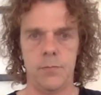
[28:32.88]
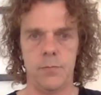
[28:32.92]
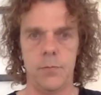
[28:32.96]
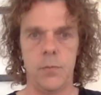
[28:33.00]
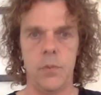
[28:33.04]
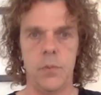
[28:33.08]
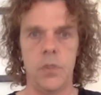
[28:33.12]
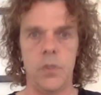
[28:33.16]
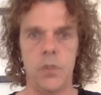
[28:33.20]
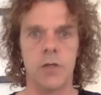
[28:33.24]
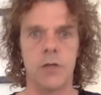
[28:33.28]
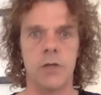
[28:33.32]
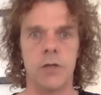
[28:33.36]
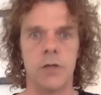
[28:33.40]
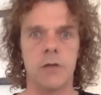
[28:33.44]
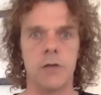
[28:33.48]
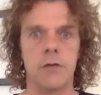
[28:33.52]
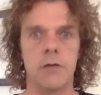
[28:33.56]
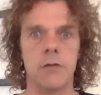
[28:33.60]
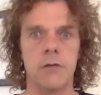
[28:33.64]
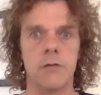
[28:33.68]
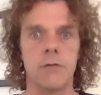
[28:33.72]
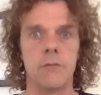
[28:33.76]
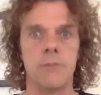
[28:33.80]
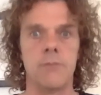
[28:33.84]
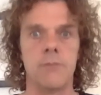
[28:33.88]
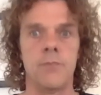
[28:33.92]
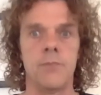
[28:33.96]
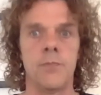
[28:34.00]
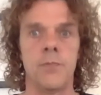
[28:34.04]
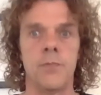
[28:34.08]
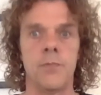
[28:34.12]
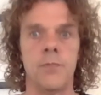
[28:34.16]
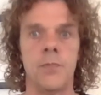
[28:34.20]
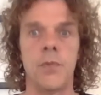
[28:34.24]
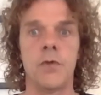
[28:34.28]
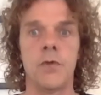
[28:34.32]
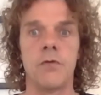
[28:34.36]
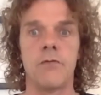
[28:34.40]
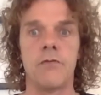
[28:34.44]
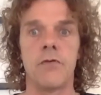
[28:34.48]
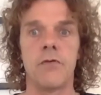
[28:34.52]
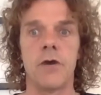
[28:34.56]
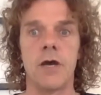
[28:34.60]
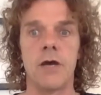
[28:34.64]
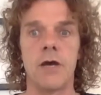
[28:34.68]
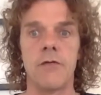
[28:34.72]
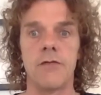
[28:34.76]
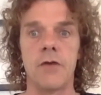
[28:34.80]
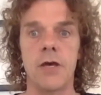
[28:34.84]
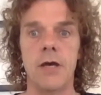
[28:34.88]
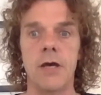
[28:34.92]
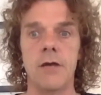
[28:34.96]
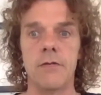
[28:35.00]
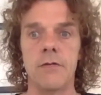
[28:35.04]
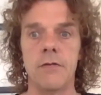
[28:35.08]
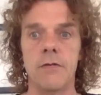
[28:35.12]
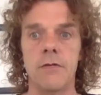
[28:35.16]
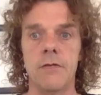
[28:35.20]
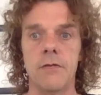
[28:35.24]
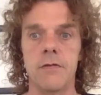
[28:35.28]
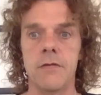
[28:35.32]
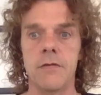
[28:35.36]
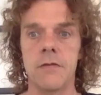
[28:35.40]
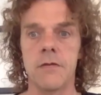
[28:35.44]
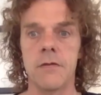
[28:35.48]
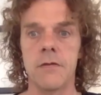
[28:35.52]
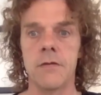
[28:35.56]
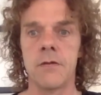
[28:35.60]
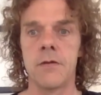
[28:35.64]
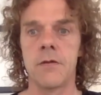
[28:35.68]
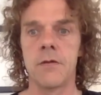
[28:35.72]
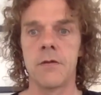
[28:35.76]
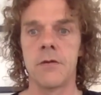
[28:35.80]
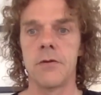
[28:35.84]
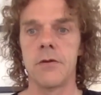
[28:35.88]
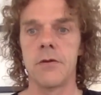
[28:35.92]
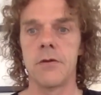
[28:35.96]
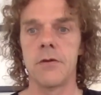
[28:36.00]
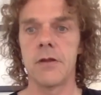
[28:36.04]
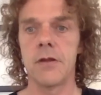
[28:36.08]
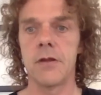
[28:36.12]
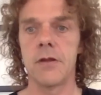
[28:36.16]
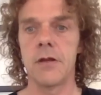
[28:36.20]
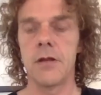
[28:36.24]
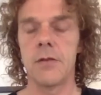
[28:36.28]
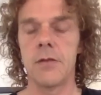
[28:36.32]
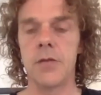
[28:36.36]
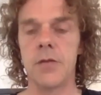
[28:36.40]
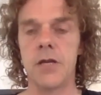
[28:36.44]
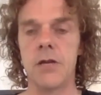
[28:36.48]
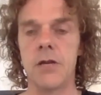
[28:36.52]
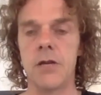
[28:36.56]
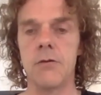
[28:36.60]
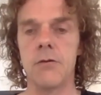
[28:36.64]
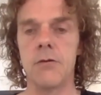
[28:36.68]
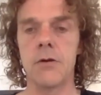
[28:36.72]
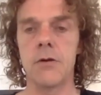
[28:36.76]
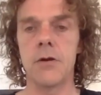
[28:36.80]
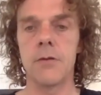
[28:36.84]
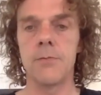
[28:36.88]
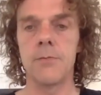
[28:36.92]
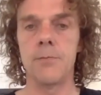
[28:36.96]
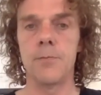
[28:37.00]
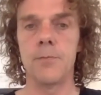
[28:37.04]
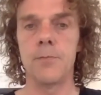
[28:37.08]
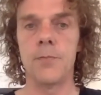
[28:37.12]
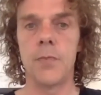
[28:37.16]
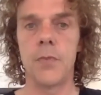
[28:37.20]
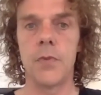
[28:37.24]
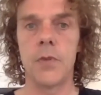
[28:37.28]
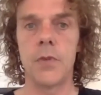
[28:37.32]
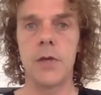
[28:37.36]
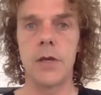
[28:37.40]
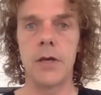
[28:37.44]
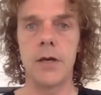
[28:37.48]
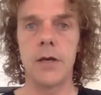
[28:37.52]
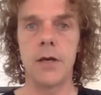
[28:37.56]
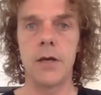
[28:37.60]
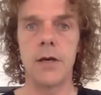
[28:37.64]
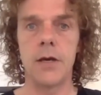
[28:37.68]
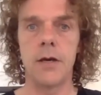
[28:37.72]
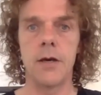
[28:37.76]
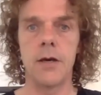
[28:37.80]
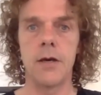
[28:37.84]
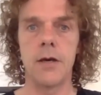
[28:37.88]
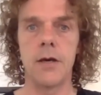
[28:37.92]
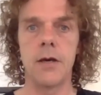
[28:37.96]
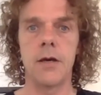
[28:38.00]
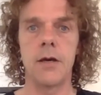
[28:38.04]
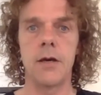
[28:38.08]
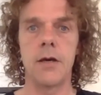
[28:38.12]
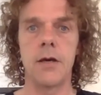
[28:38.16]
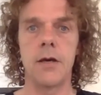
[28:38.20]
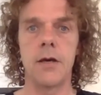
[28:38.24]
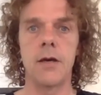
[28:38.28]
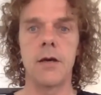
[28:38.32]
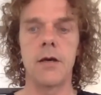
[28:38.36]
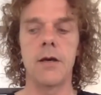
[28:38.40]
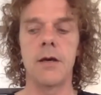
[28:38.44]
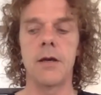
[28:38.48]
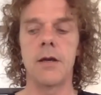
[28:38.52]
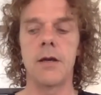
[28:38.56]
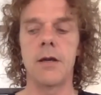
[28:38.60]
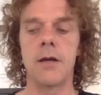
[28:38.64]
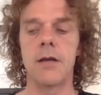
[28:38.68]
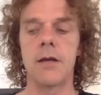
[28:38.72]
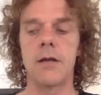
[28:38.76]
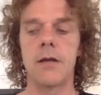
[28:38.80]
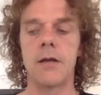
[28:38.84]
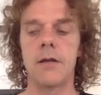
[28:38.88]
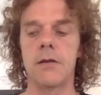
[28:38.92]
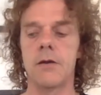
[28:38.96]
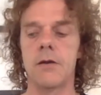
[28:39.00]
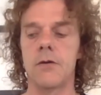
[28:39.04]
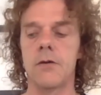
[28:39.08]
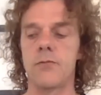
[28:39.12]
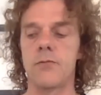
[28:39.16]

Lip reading: Another 5 counts. Hold it a little bit longer. And let it go.